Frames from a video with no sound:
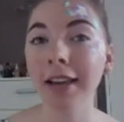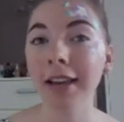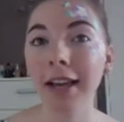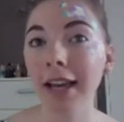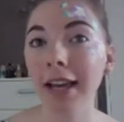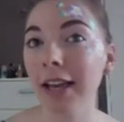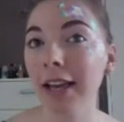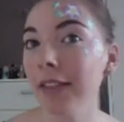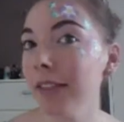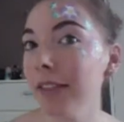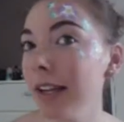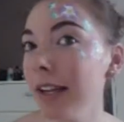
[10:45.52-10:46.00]

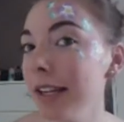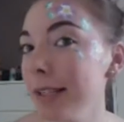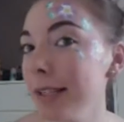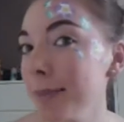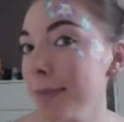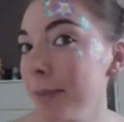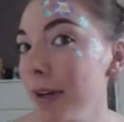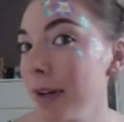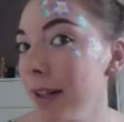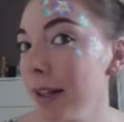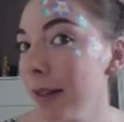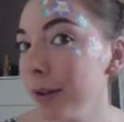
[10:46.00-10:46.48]
And that is
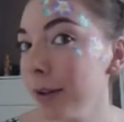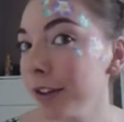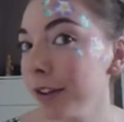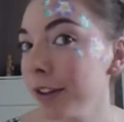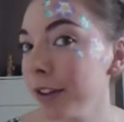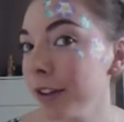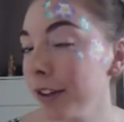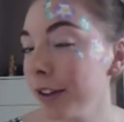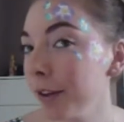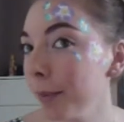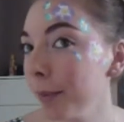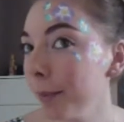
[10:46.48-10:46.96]
my
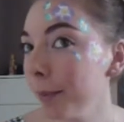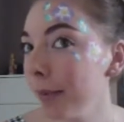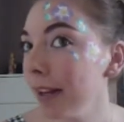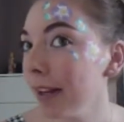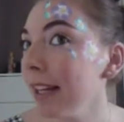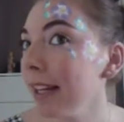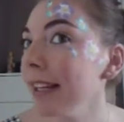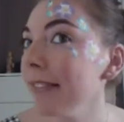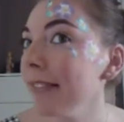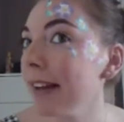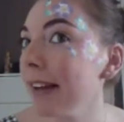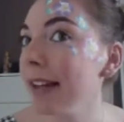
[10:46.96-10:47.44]
look
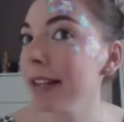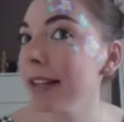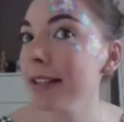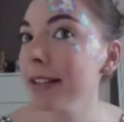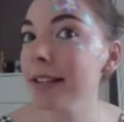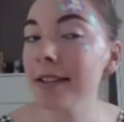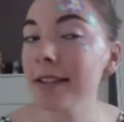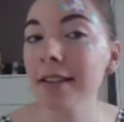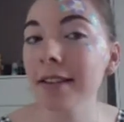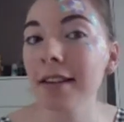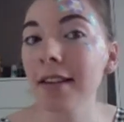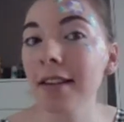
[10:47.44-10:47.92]
complete. That
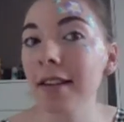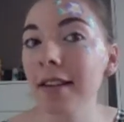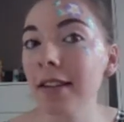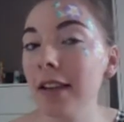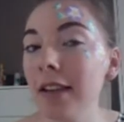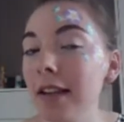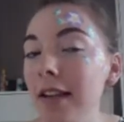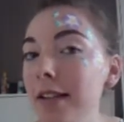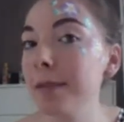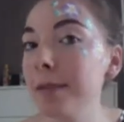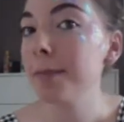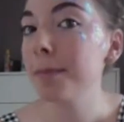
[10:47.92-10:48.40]

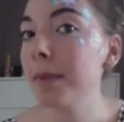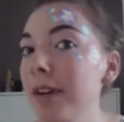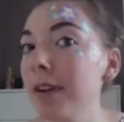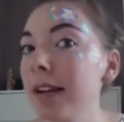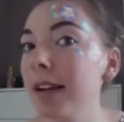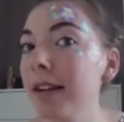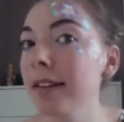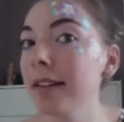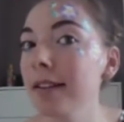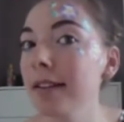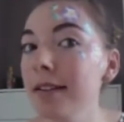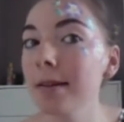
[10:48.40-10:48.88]
is
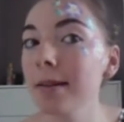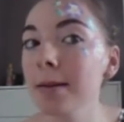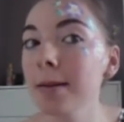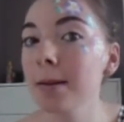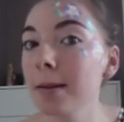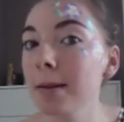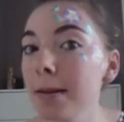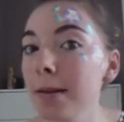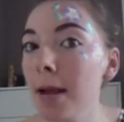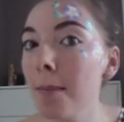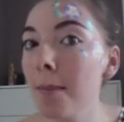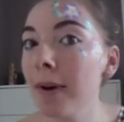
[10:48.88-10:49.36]
my
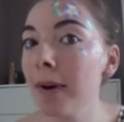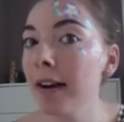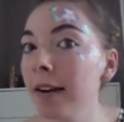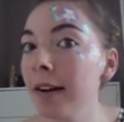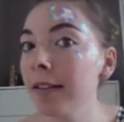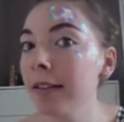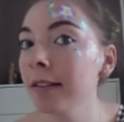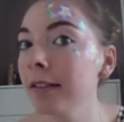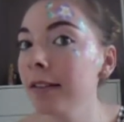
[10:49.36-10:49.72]
summer